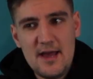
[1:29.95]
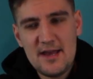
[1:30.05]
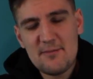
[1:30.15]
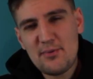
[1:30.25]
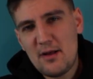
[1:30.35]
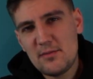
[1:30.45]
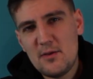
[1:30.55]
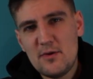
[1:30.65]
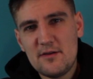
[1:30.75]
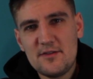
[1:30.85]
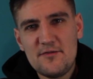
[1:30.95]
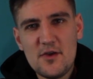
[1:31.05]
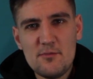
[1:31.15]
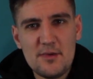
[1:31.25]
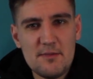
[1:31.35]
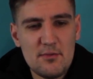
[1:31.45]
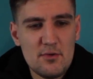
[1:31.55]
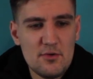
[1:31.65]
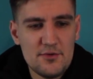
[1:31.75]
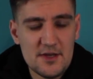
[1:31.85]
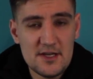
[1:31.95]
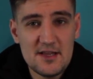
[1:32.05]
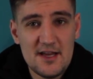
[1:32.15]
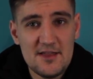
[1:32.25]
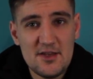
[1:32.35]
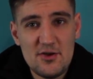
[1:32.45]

And I'm probably one of the few people who think that the